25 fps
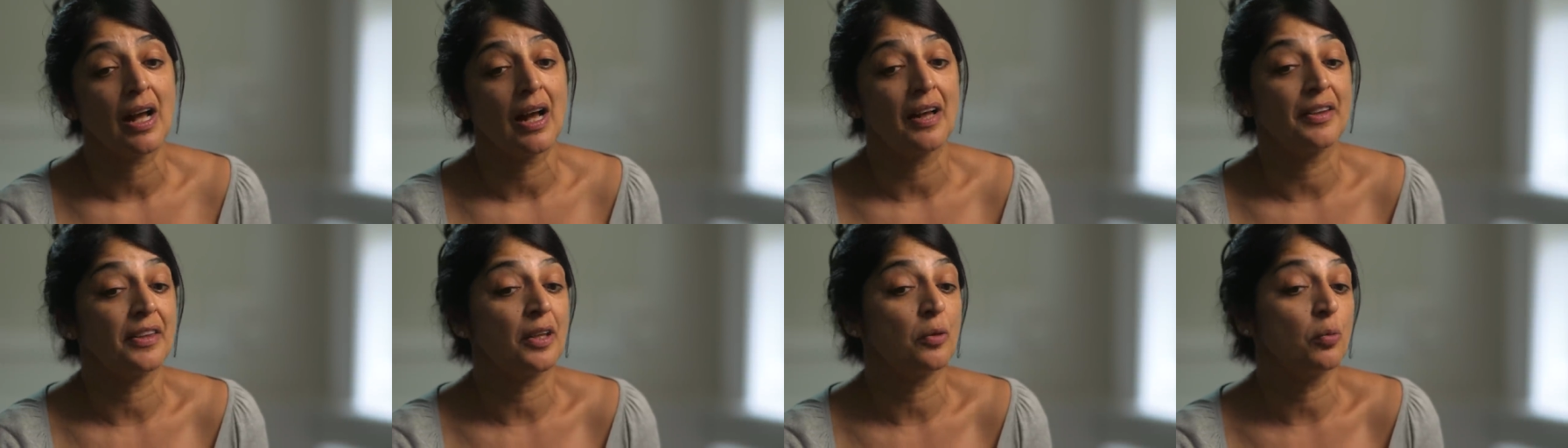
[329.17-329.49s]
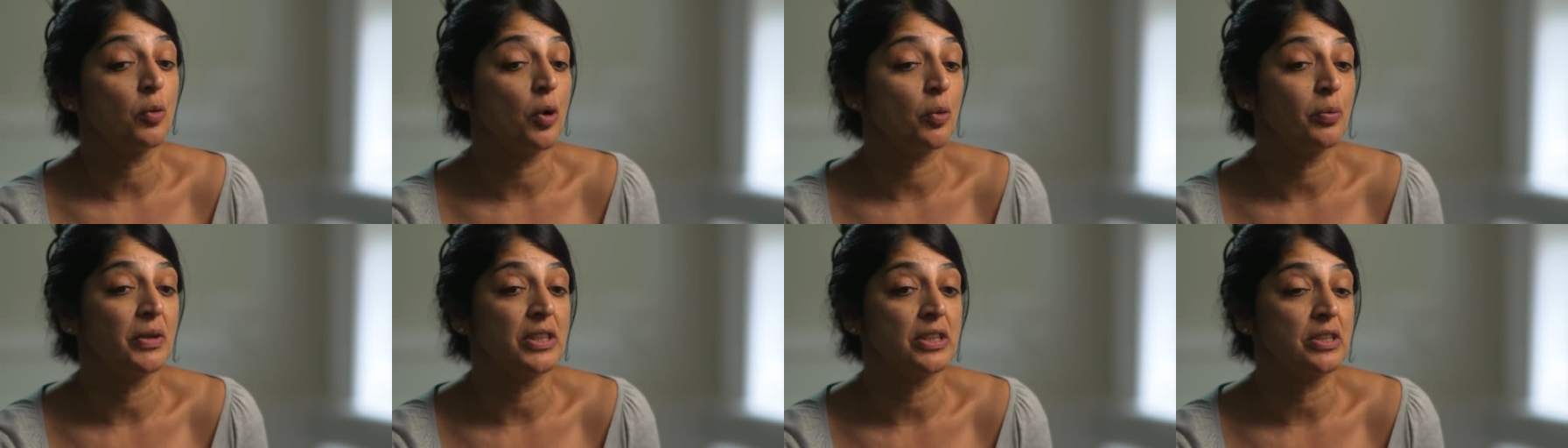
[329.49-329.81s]
And
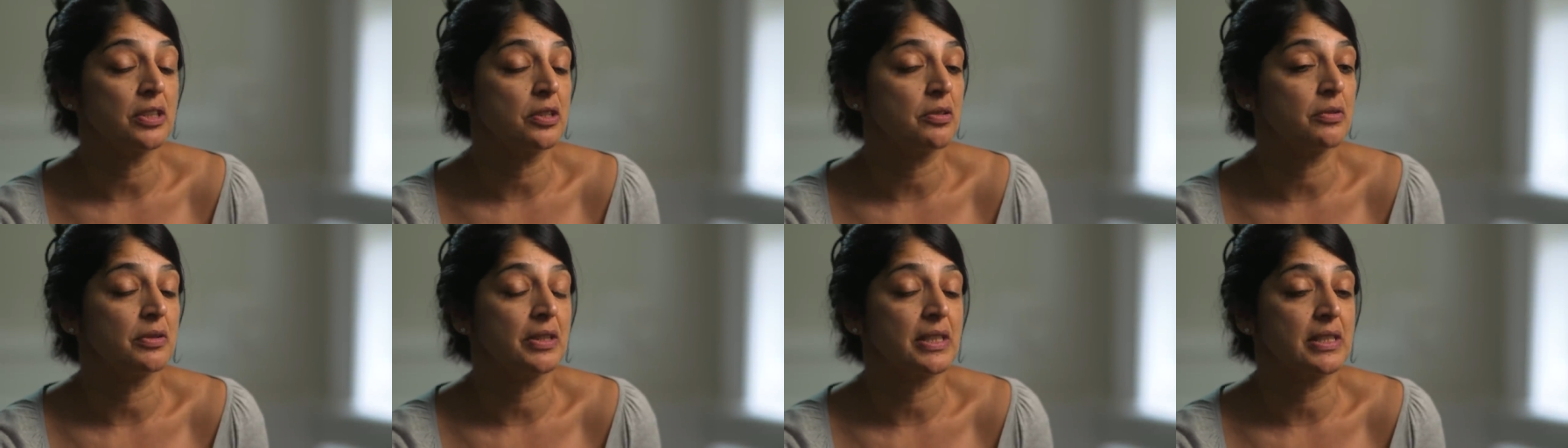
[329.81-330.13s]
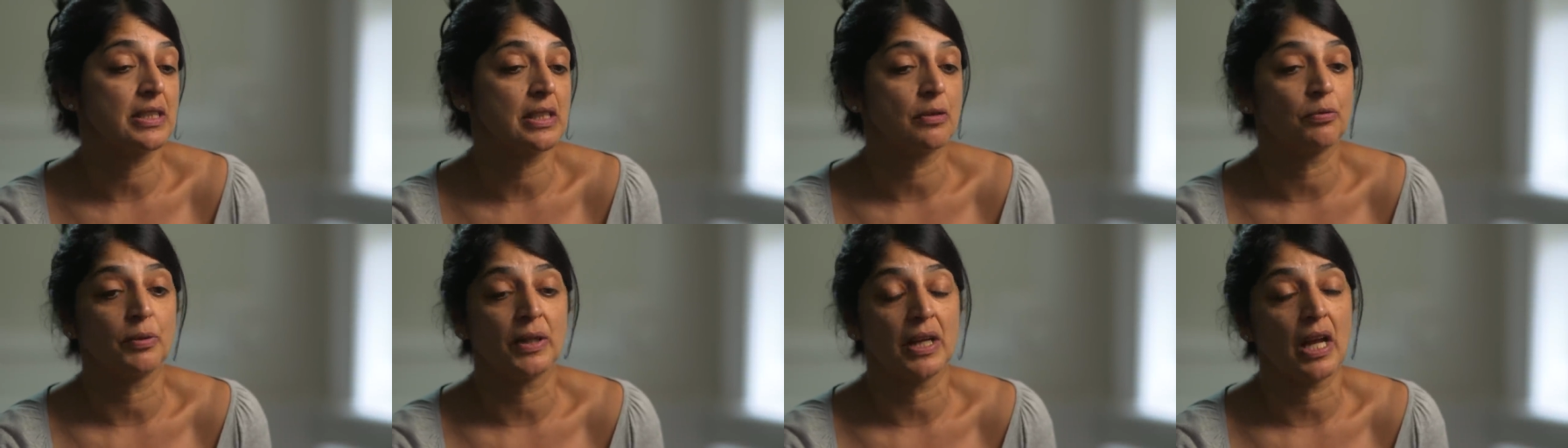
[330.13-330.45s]
then what we do
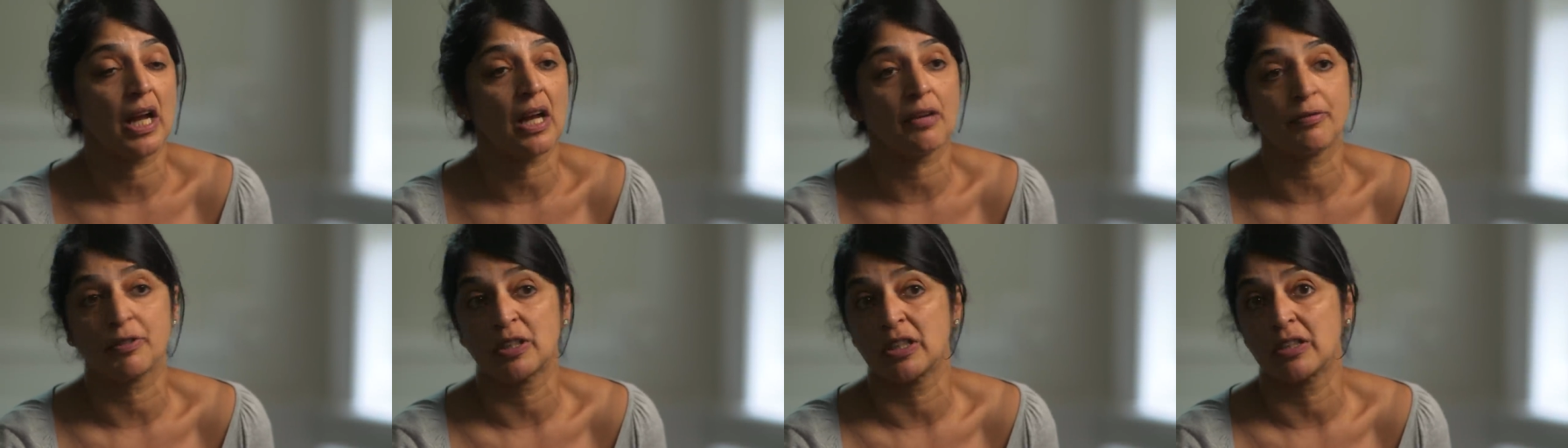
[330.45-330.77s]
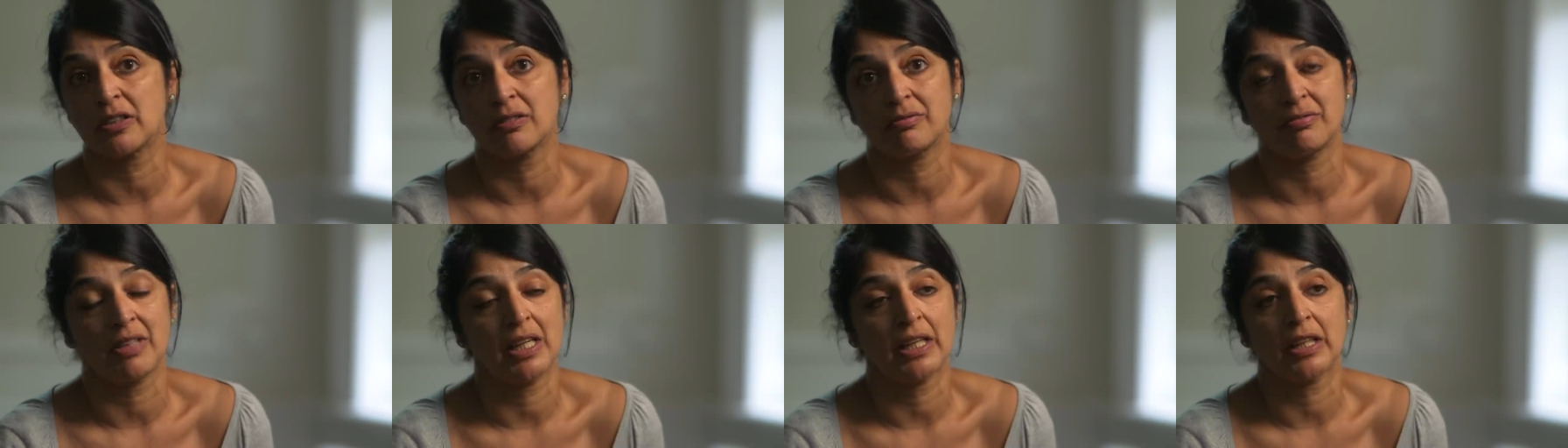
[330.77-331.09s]
is if we have
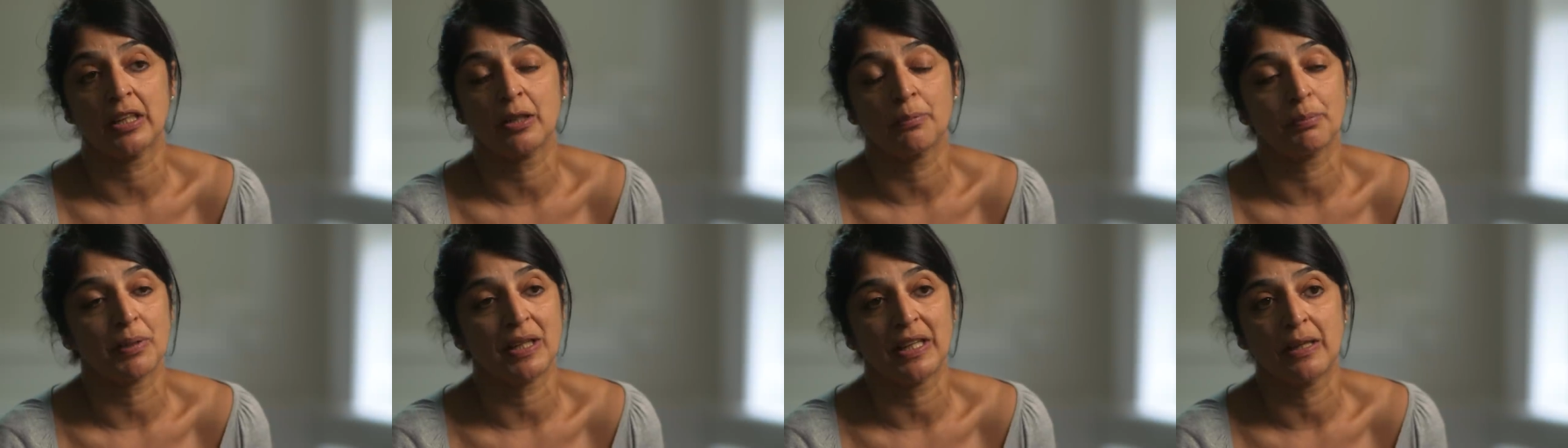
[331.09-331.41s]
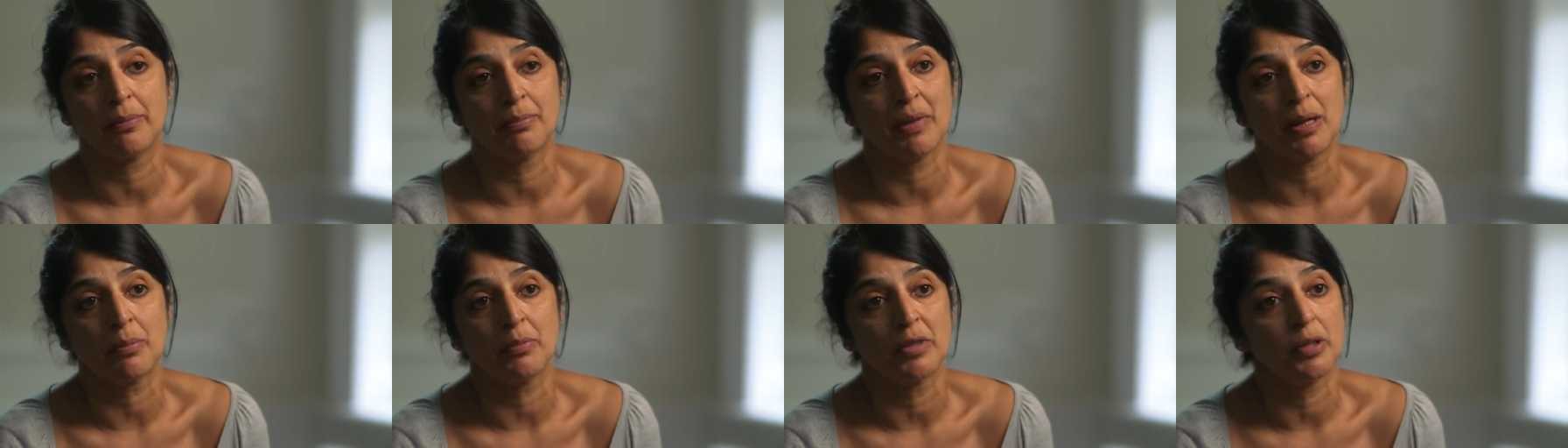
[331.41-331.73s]
an
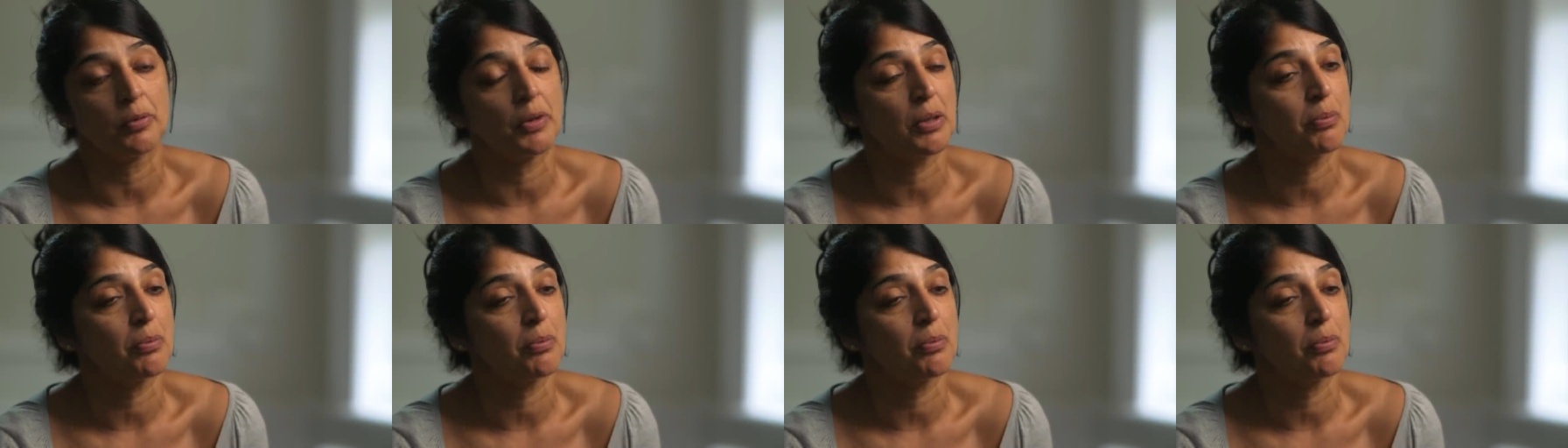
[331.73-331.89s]
incomplete memory,